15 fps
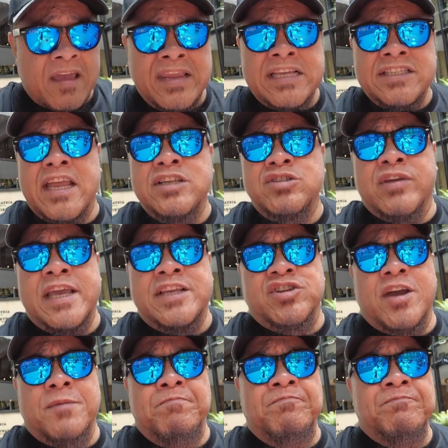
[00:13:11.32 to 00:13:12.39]
That's nice to catch
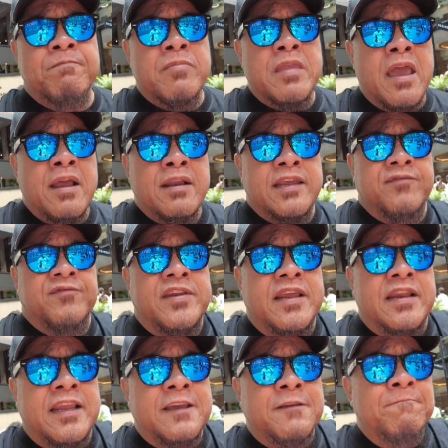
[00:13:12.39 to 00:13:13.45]
up.
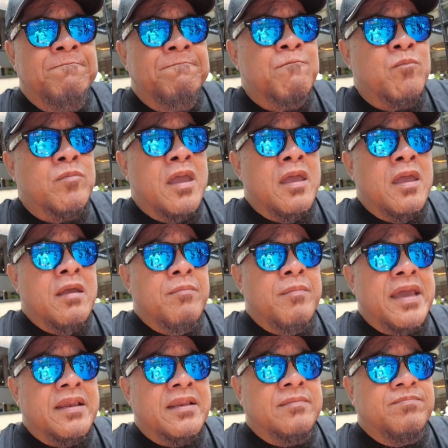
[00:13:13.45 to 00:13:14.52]
Definitely,
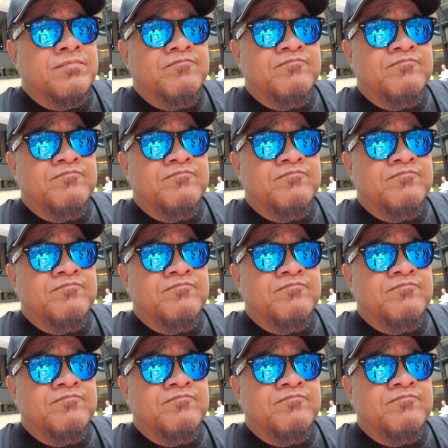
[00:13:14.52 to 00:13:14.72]
man.